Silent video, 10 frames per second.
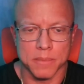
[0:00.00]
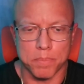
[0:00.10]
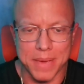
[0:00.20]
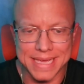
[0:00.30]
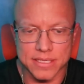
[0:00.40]

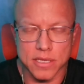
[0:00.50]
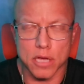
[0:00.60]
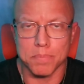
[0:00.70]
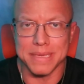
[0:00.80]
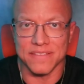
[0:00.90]
based
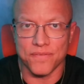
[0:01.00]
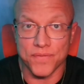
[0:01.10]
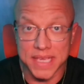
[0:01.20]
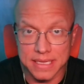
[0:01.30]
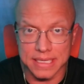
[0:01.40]
on me
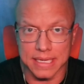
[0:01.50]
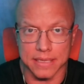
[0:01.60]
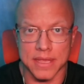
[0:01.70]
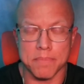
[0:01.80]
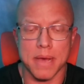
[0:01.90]

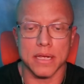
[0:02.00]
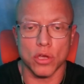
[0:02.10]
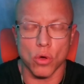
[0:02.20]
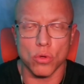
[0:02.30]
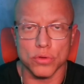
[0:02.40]
feeling that my
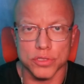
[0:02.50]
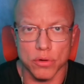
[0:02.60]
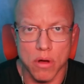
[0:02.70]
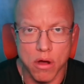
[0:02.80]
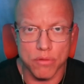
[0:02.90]
goals
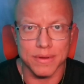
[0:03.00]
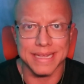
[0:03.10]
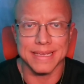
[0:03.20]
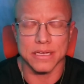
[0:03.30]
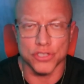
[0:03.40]
are
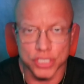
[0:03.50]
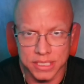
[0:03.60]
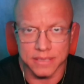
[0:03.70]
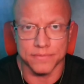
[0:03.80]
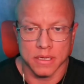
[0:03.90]
already
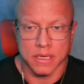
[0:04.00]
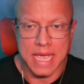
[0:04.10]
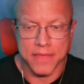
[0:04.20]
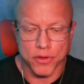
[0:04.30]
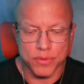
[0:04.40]
achieved.
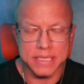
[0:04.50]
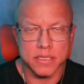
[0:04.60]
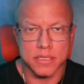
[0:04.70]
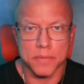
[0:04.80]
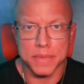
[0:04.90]
And there
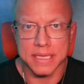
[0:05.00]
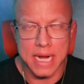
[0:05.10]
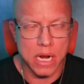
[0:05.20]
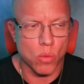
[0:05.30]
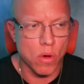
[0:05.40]
is something
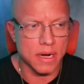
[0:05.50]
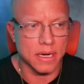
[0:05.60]
that I want to